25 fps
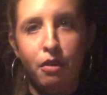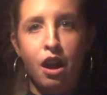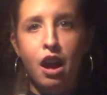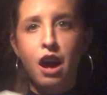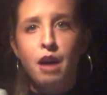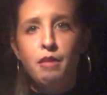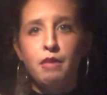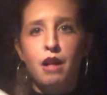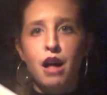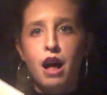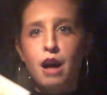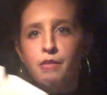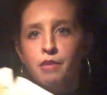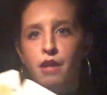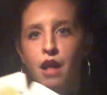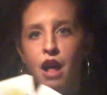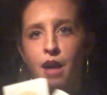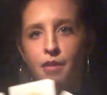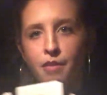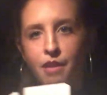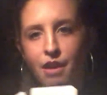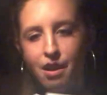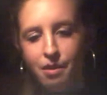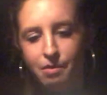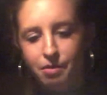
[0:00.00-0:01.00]
blah, blah,
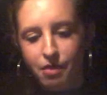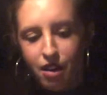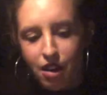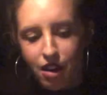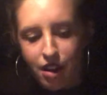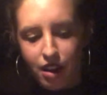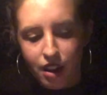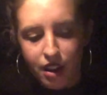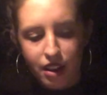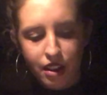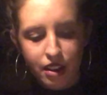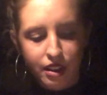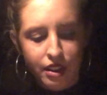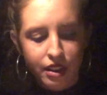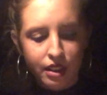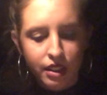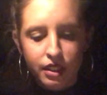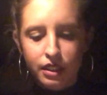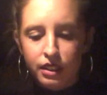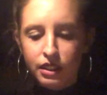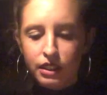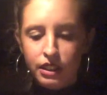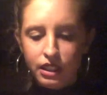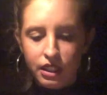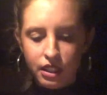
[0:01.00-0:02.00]
blah, blah, blah,
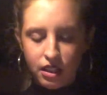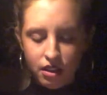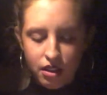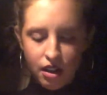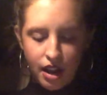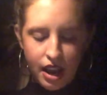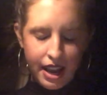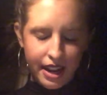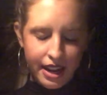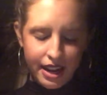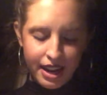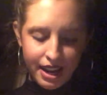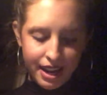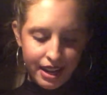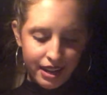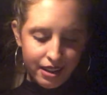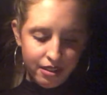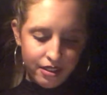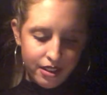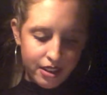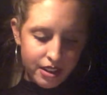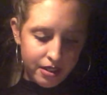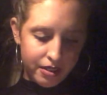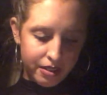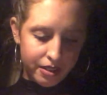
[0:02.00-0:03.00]
you know, I, I
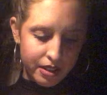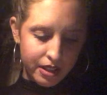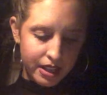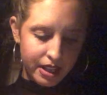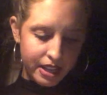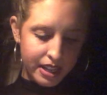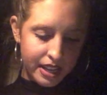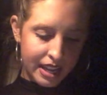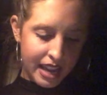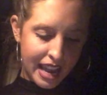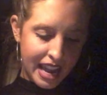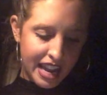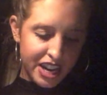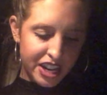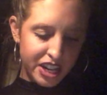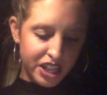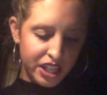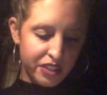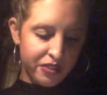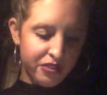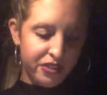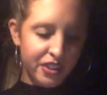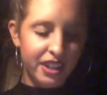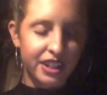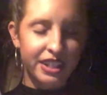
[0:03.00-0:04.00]
don't know, and it
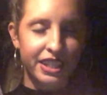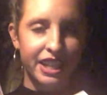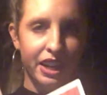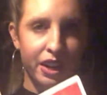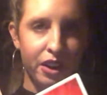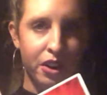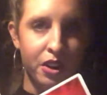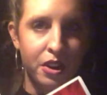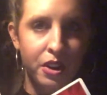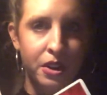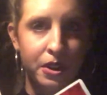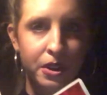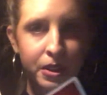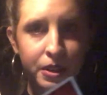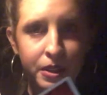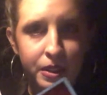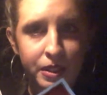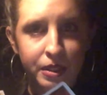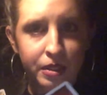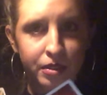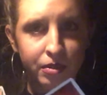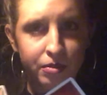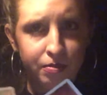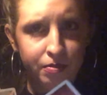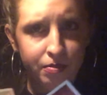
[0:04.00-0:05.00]
just feels like
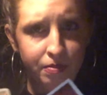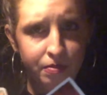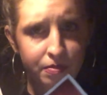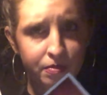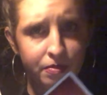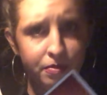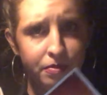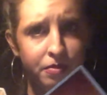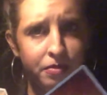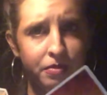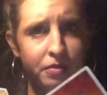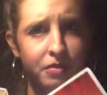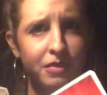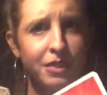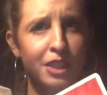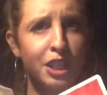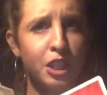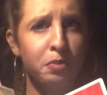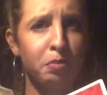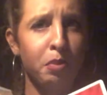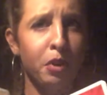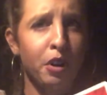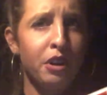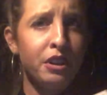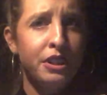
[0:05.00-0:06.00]

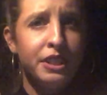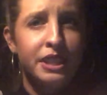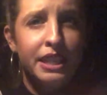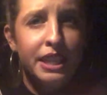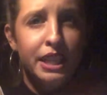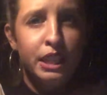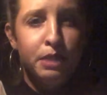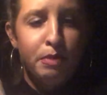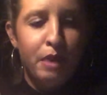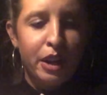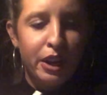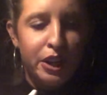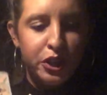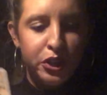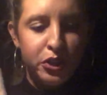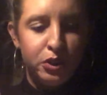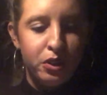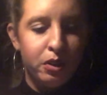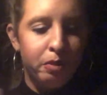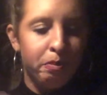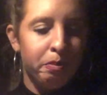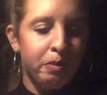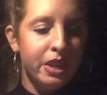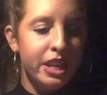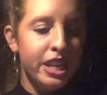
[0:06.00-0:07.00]
this person expects
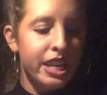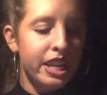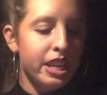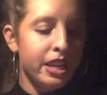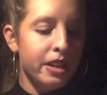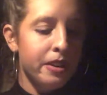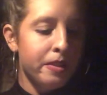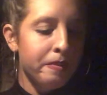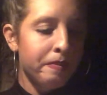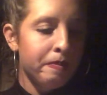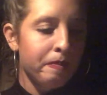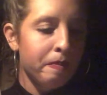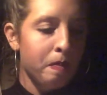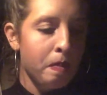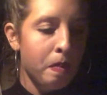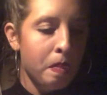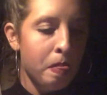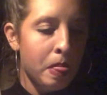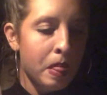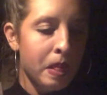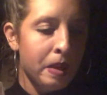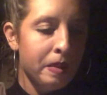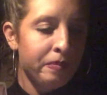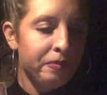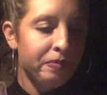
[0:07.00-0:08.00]
you to be
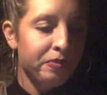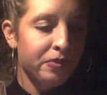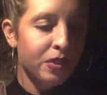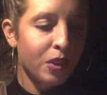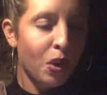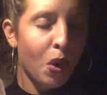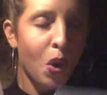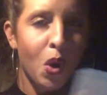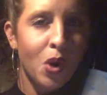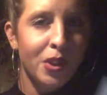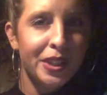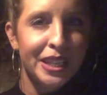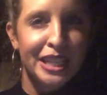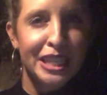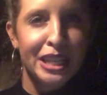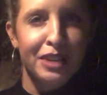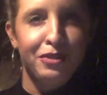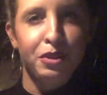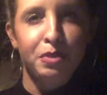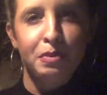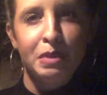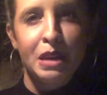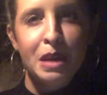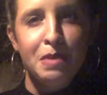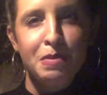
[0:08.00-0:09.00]
all these
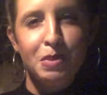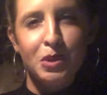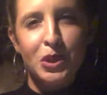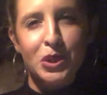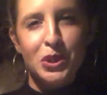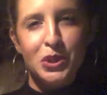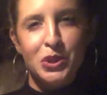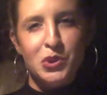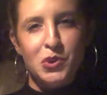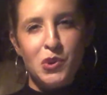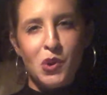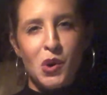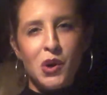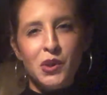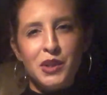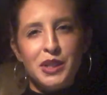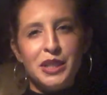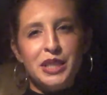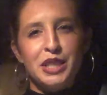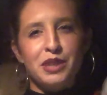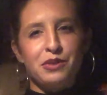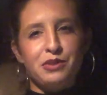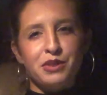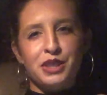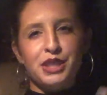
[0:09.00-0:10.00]
different people and do all
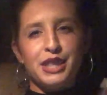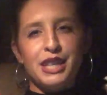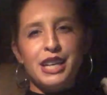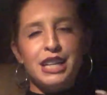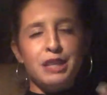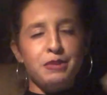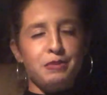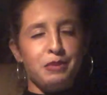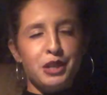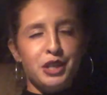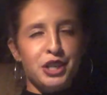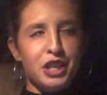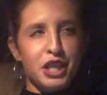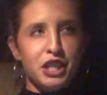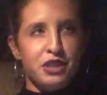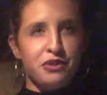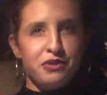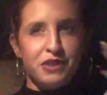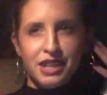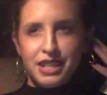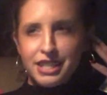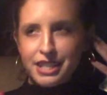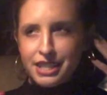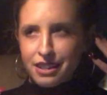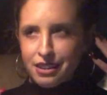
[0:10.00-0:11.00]
these different things, but it
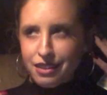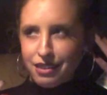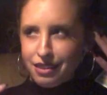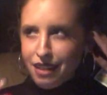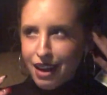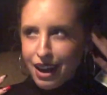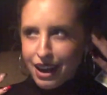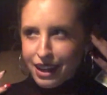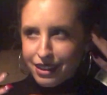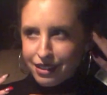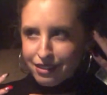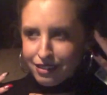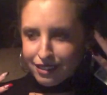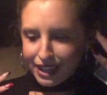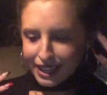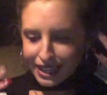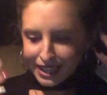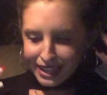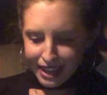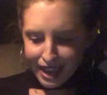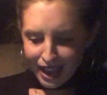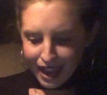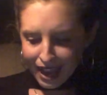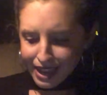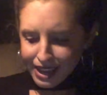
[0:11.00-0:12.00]
just feels like a lot of like
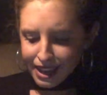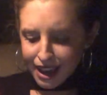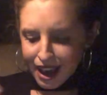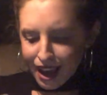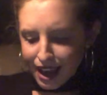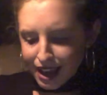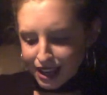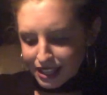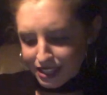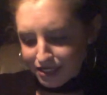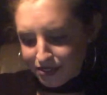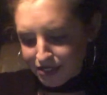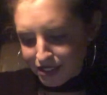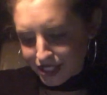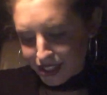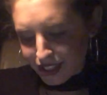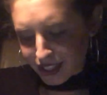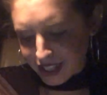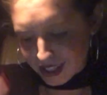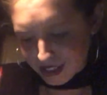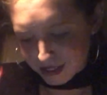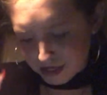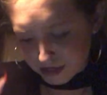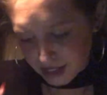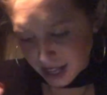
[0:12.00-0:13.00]
chaos. It feels
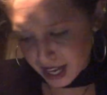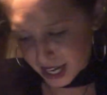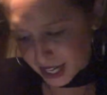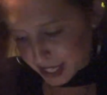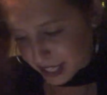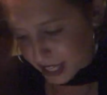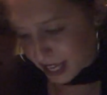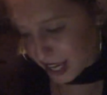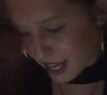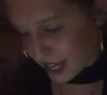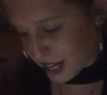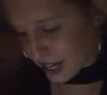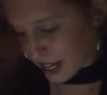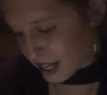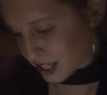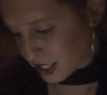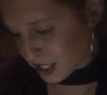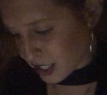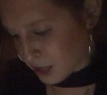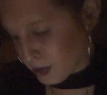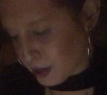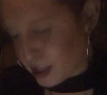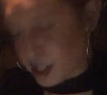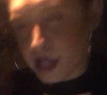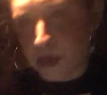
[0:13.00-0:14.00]
like a lot of
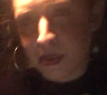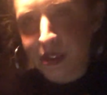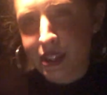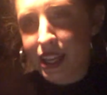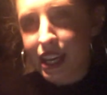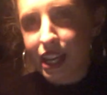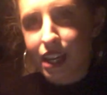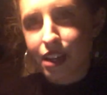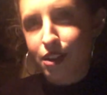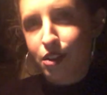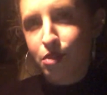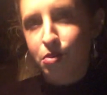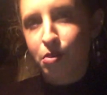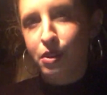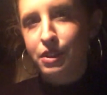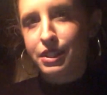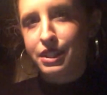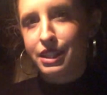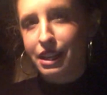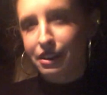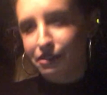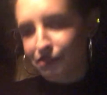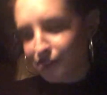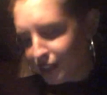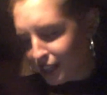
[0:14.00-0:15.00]
chaos, especially with the Eight of Swords.
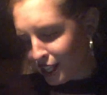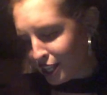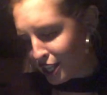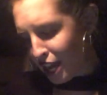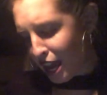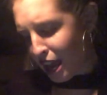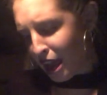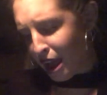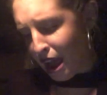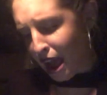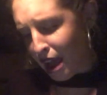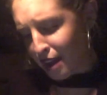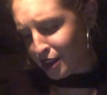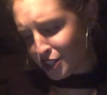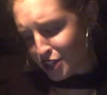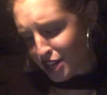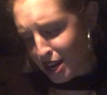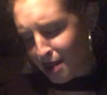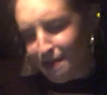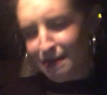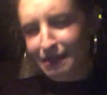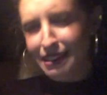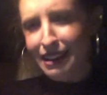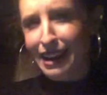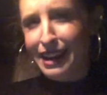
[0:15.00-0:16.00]
And I feel like a
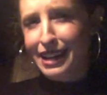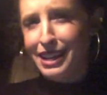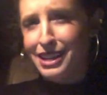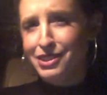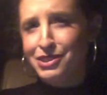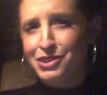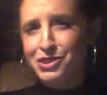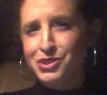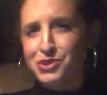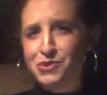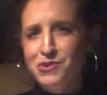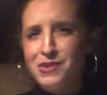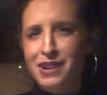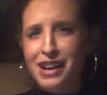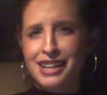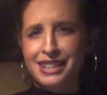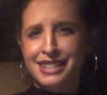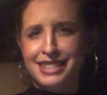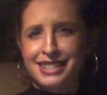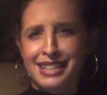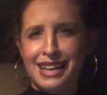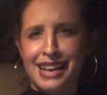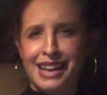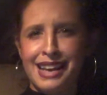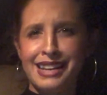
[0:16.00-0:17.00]
Gemini, you
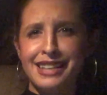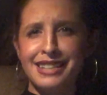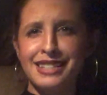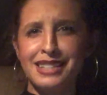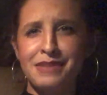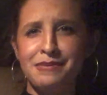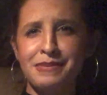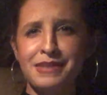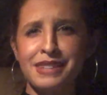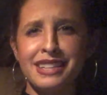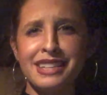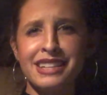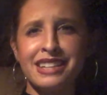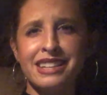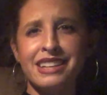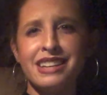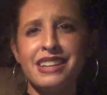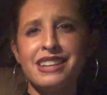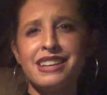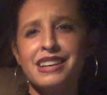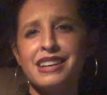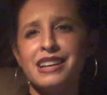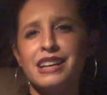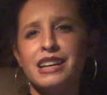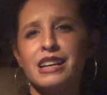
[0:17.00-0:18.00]
not saying
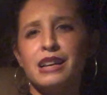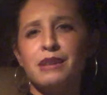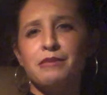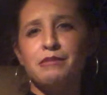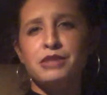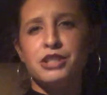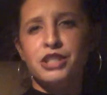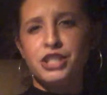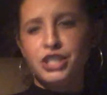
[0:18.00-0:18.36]
something? I'm